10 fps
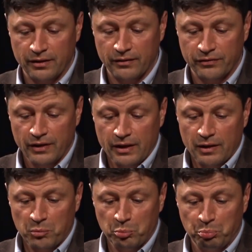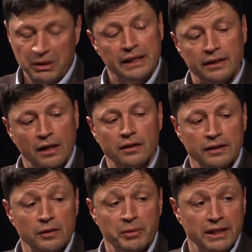of being a
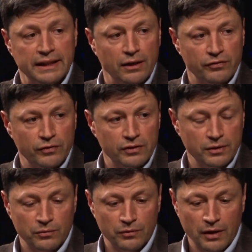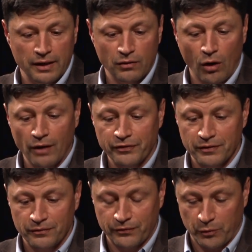little bit careful, and
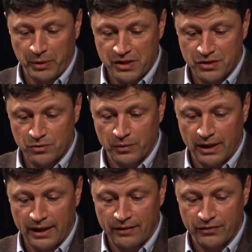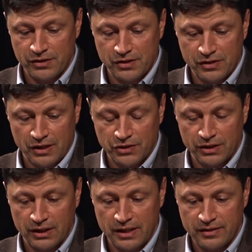often for patients when I have the
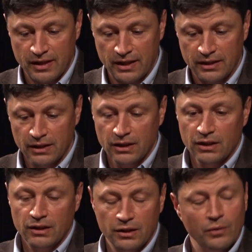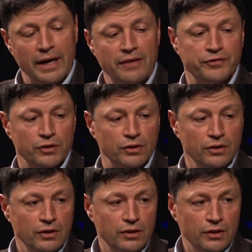discussion and I say, after
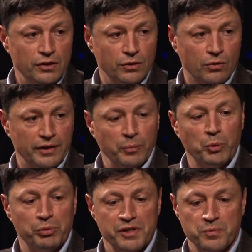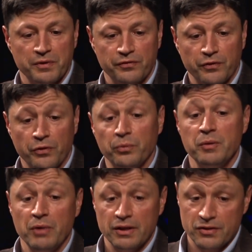your hip replacement for
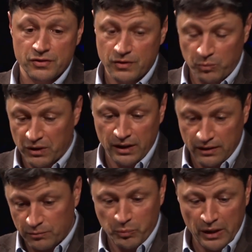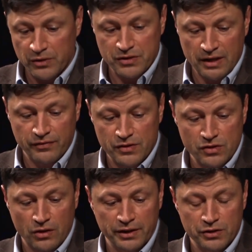3 months, to be better safe than
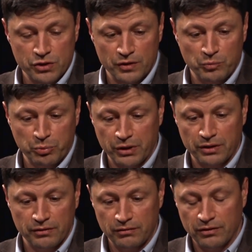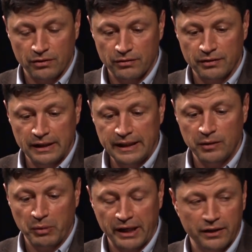sorry, you shouldn't put your
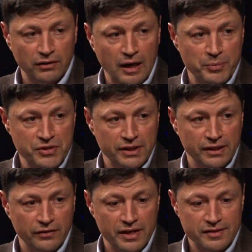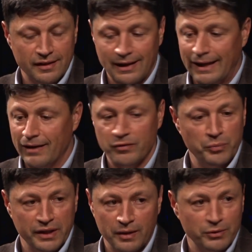knee by your opposite ear, they say, I haven't
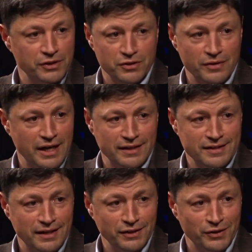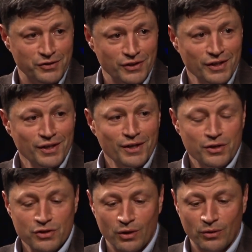been able to do that in 10 years.
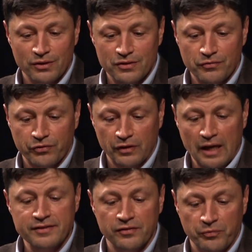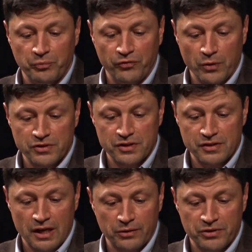So for lots of folks,
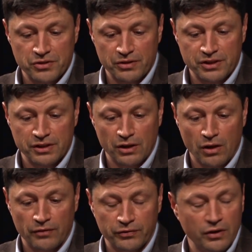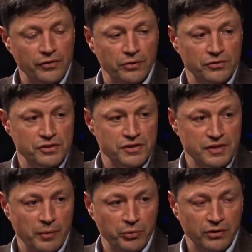it's not a restriction at all. For others, it's
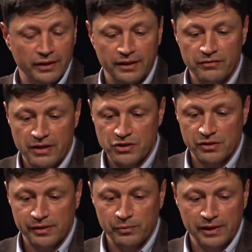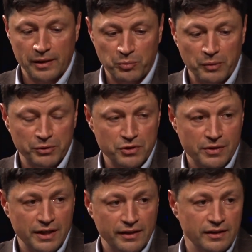temporary, and eventually we let people do
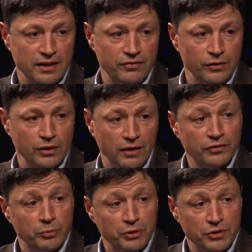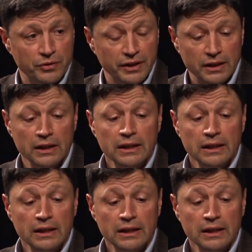anything they feel comfortable doing.